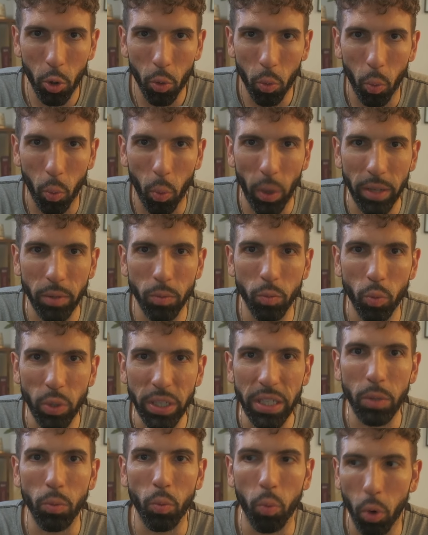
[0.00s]
when
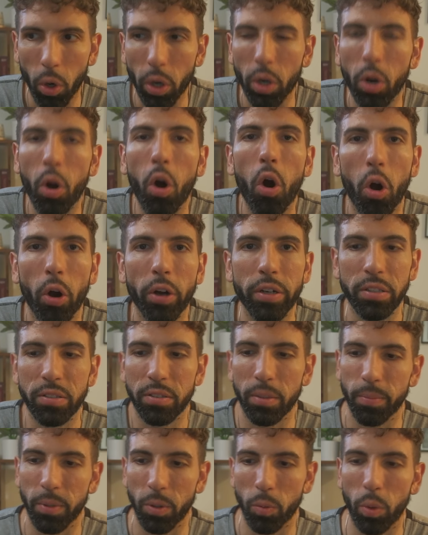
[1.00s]
we work hard at
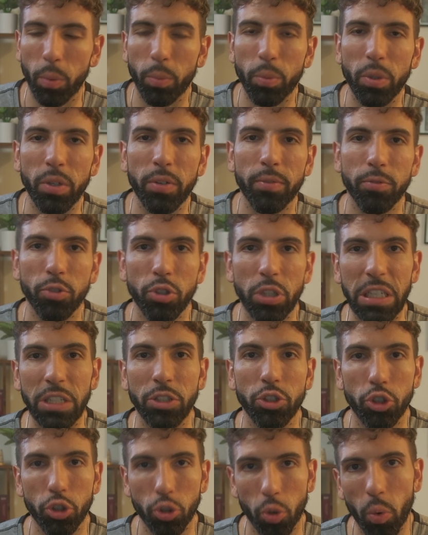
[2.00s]
something, when we
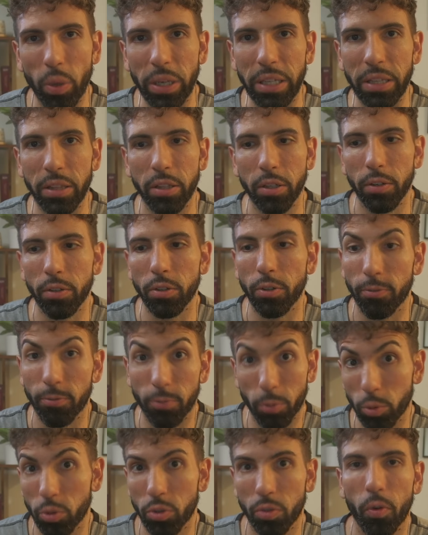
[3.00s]
enjoy the, the
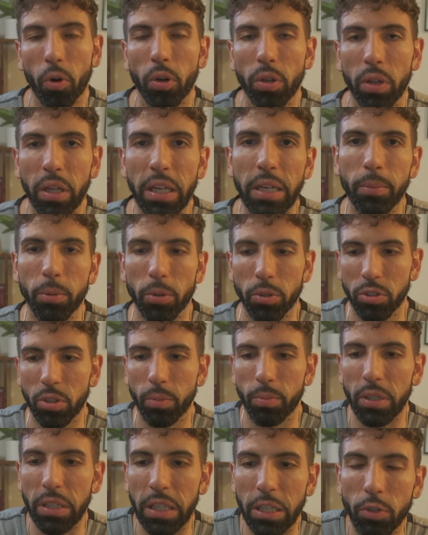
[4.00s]
fruits of our labor,
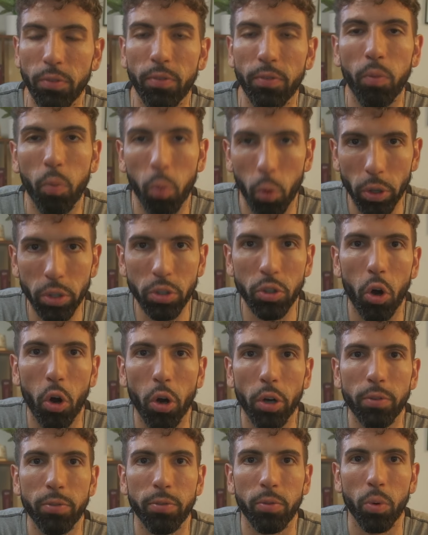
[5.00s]
something that you've worked
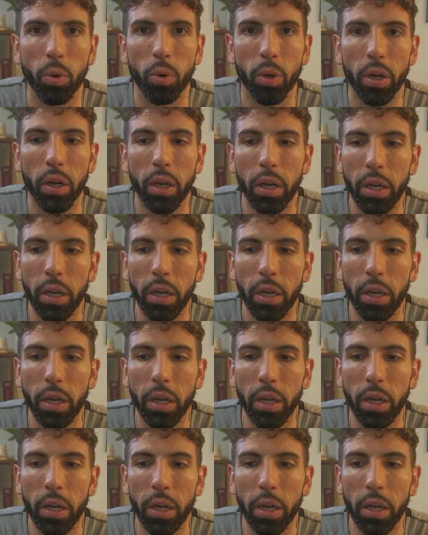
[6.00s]
hard for,